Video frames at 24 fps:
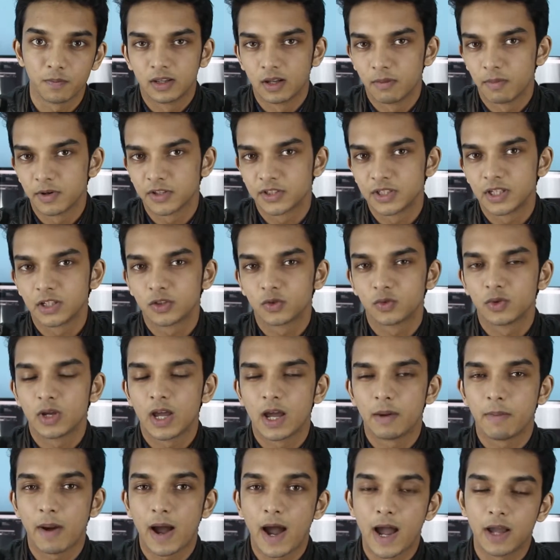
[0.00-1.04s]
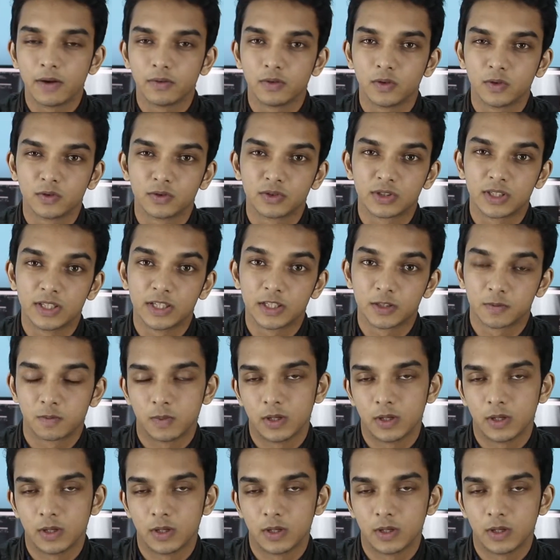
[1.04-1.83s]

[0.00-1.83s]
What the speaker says: Number 6, we have iPhone 6